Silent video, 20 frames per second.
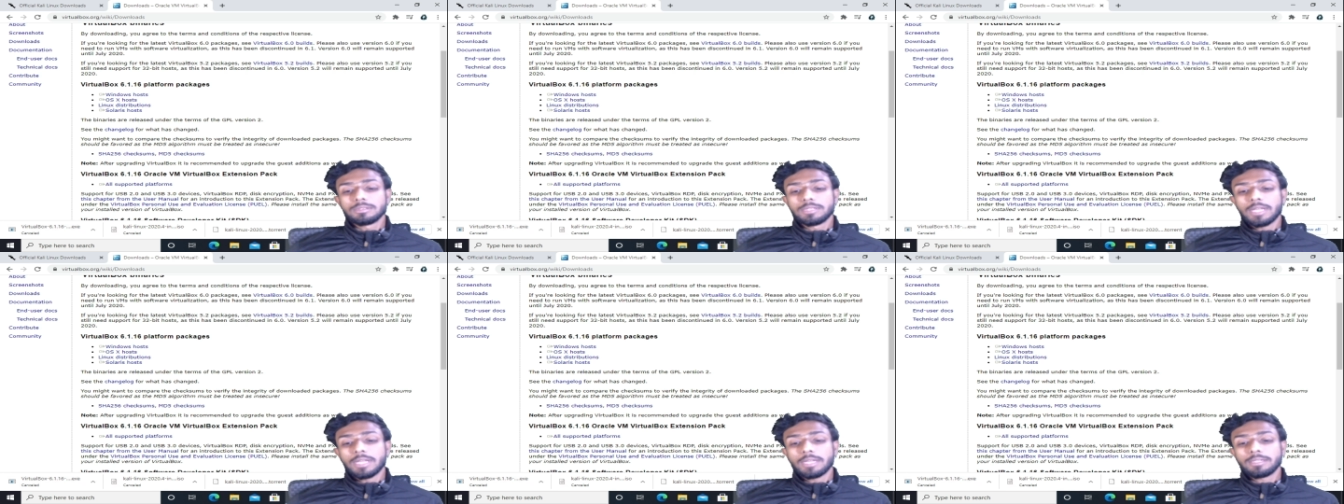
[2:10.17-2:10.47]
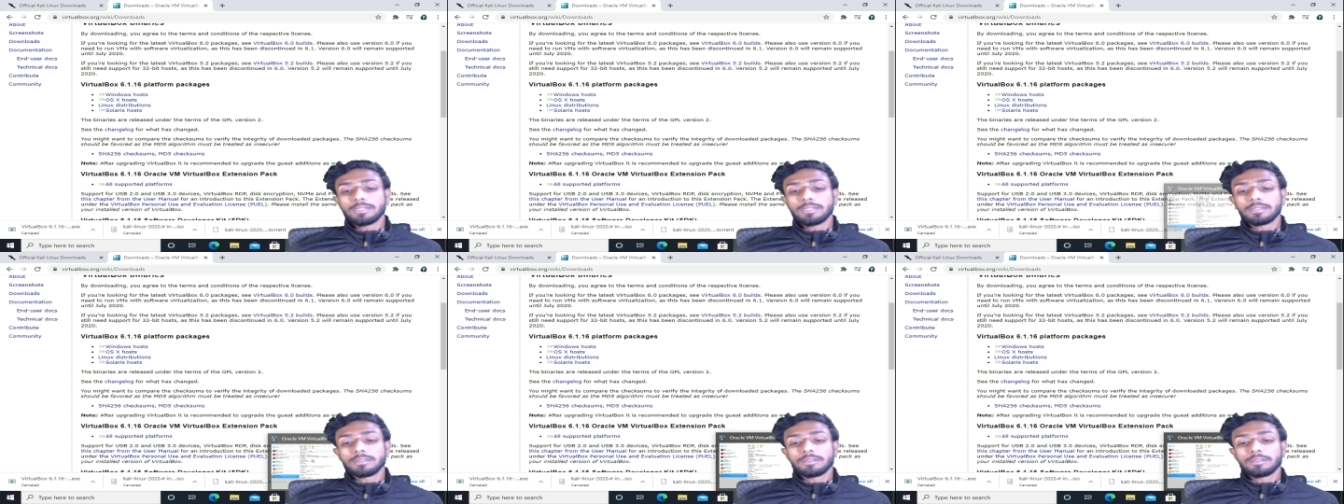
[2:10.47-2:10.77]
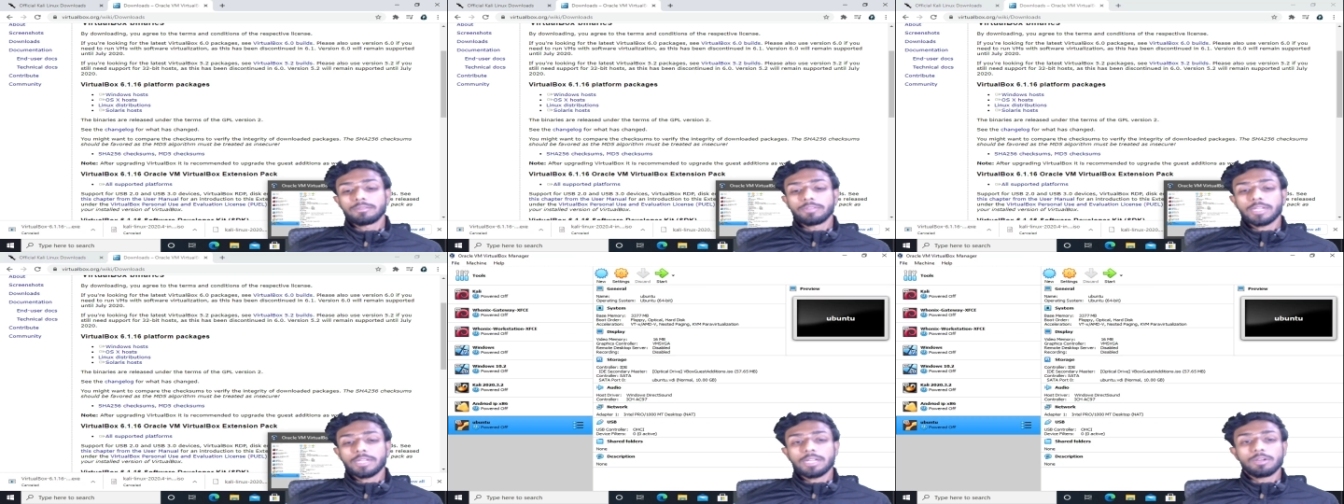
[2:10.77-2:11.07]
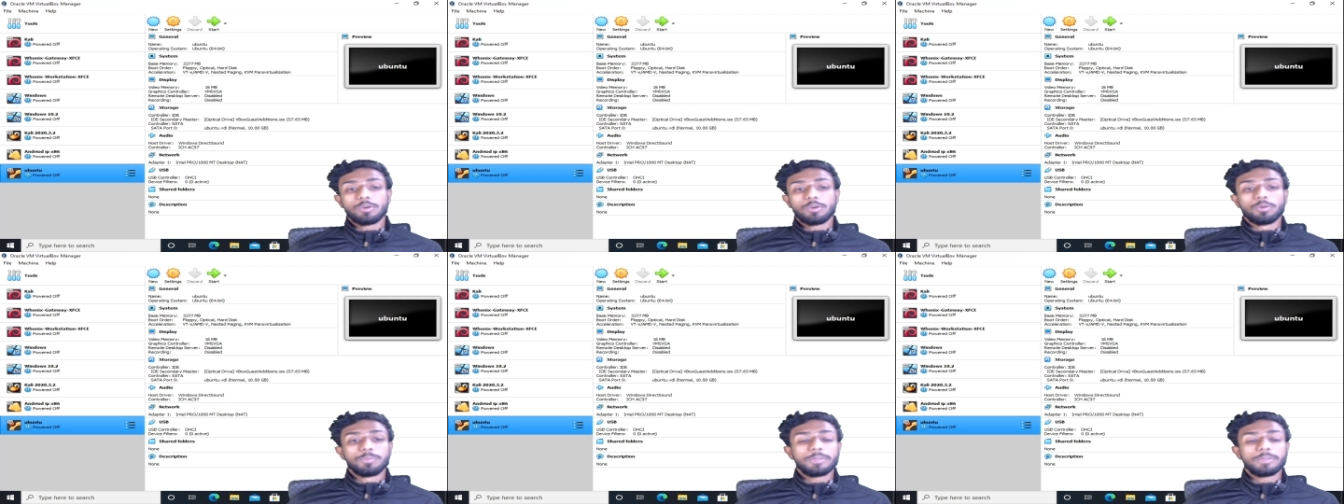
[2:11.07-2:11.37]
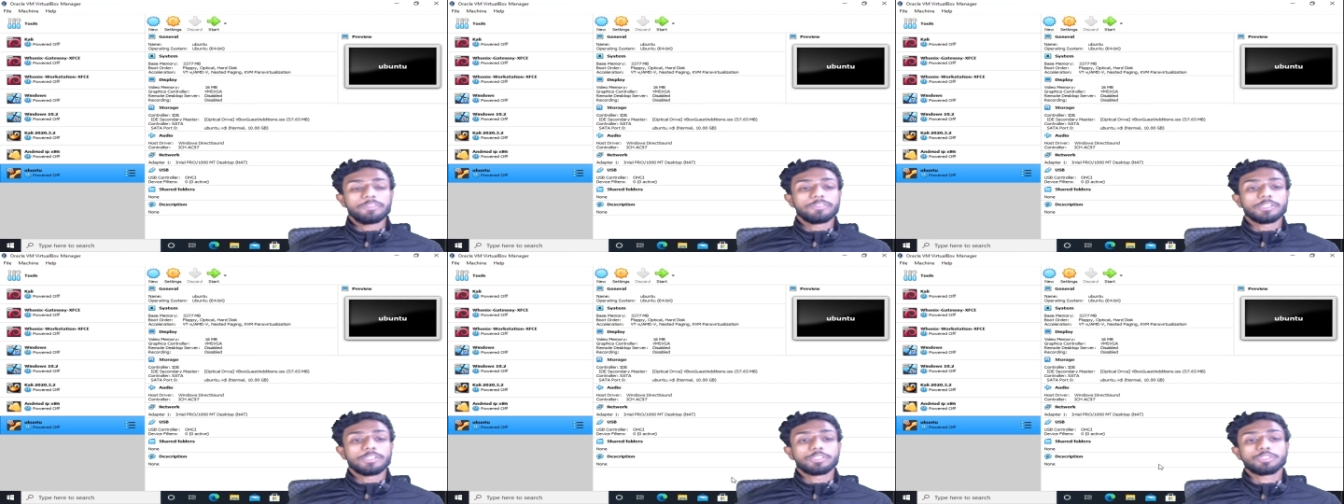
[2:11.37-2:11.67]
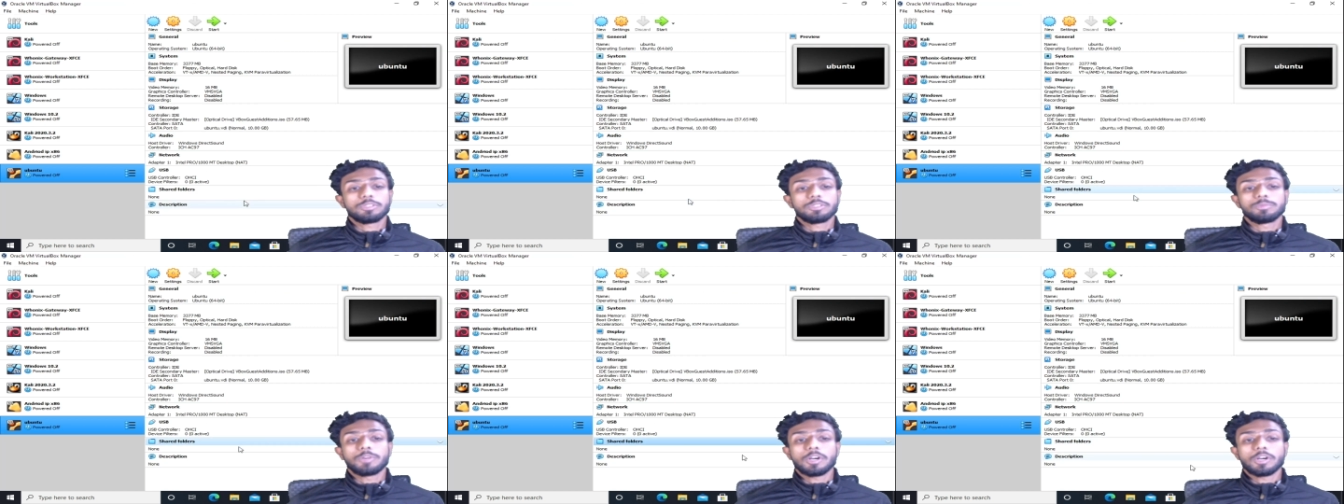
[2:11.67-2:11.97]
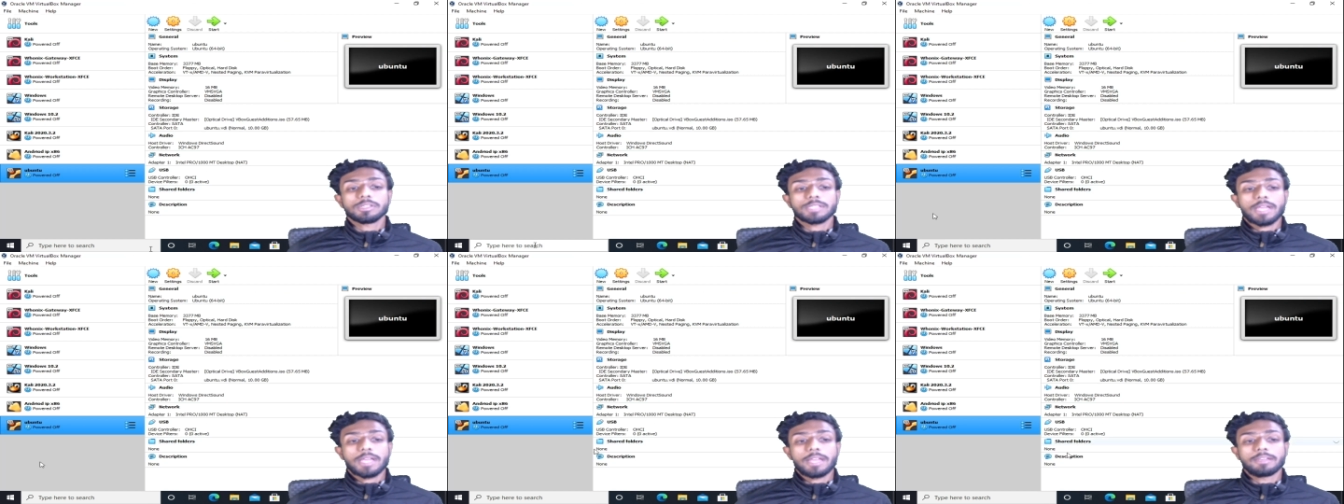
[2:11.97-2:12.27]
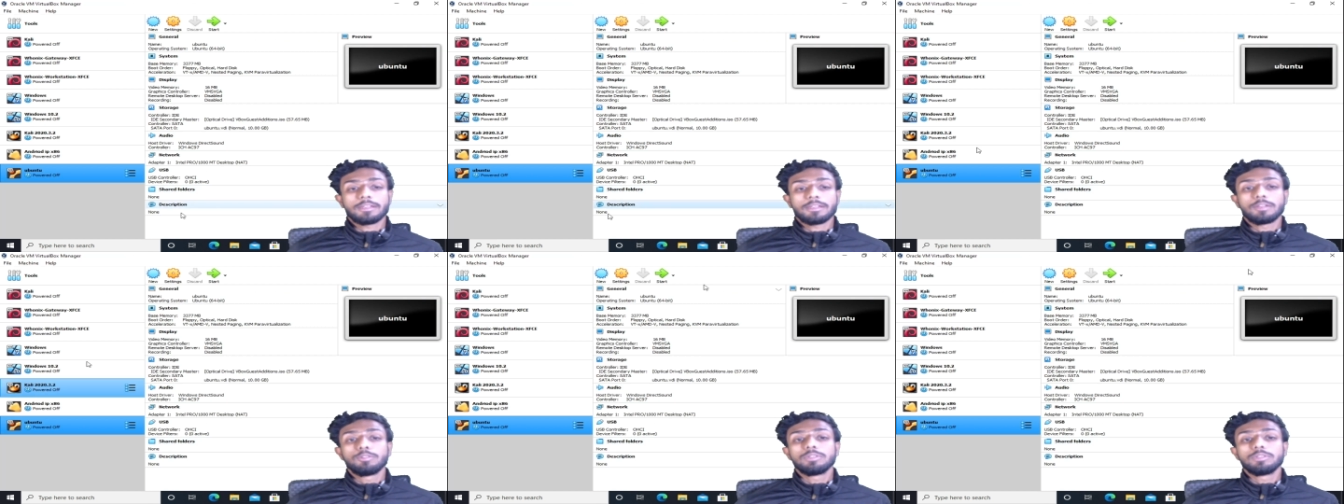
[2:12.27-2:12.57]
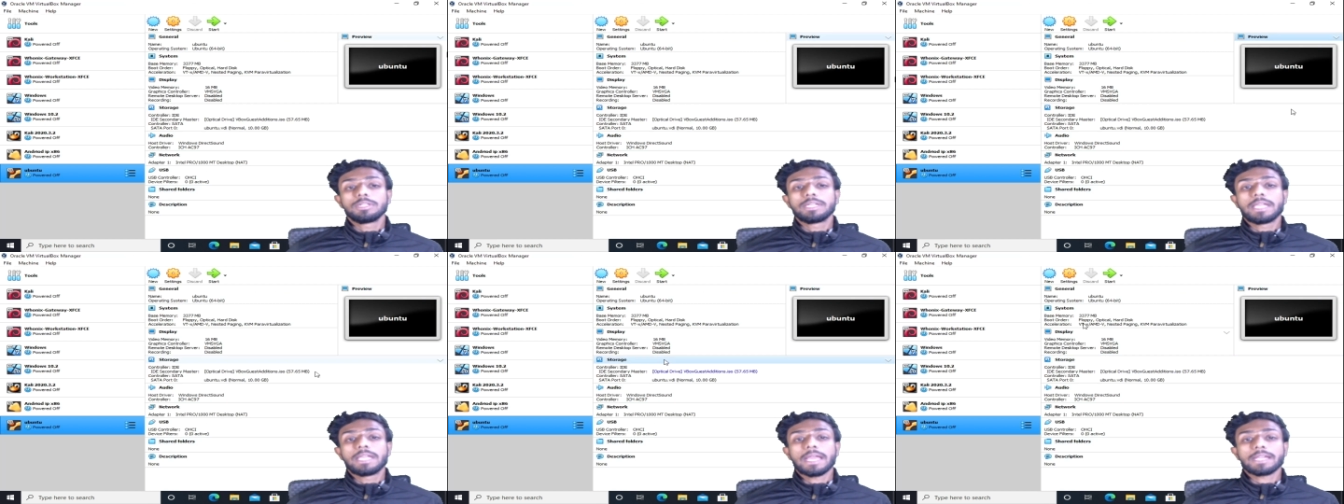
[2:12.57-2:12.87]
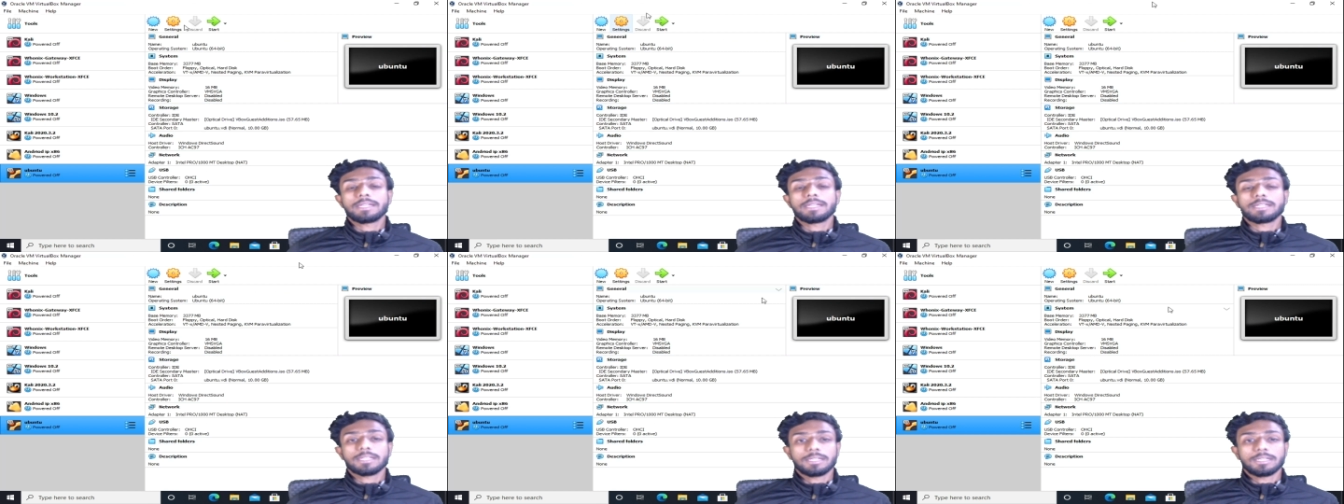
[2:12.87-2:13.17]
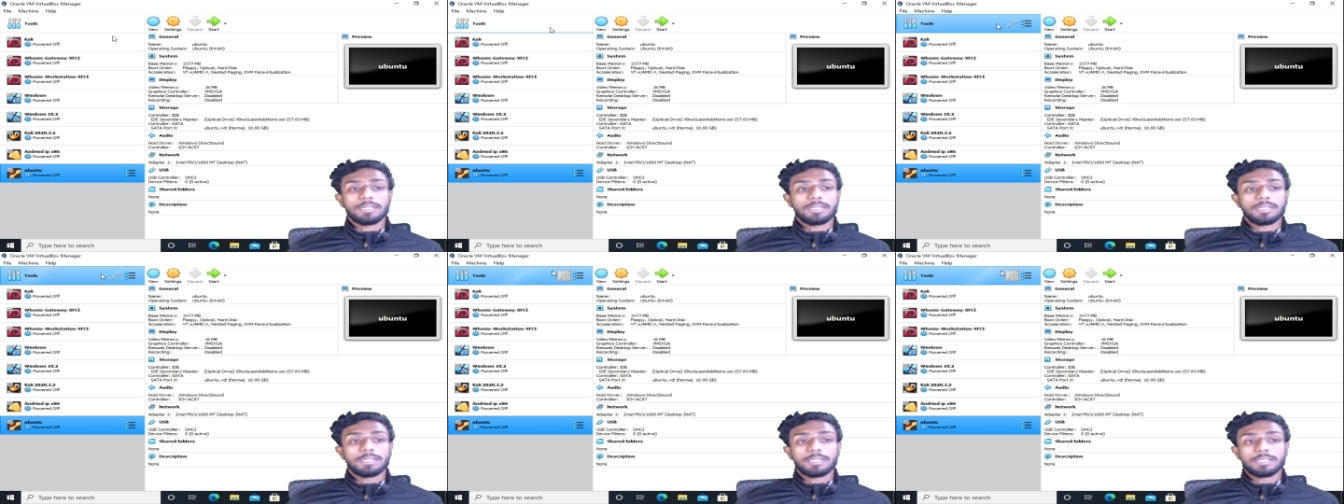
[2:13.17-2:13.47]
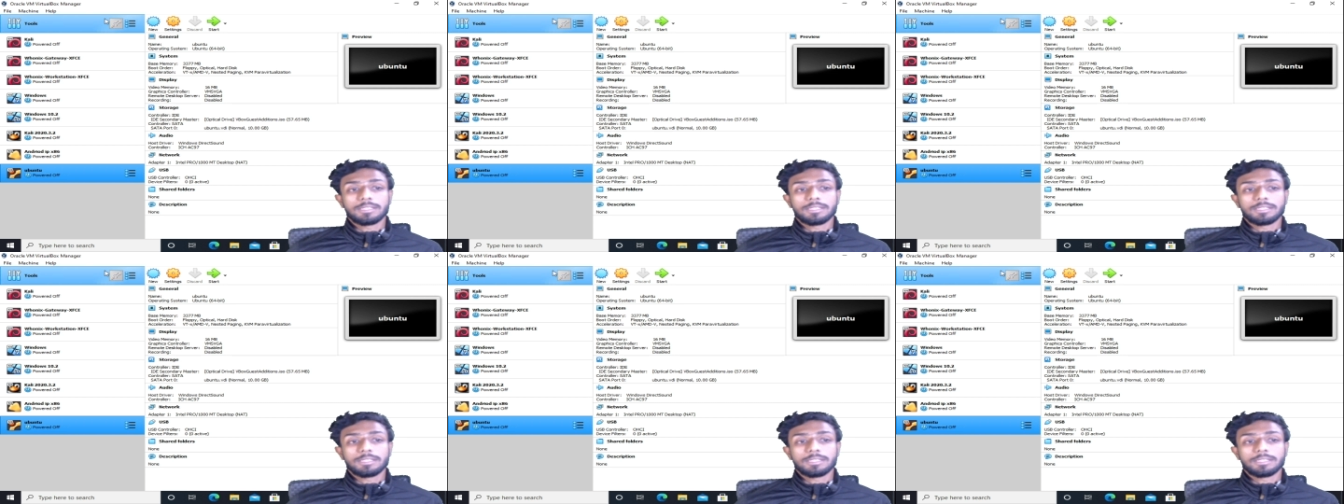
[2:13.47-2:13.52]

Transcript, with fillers: then we can open virtualbox and it will get a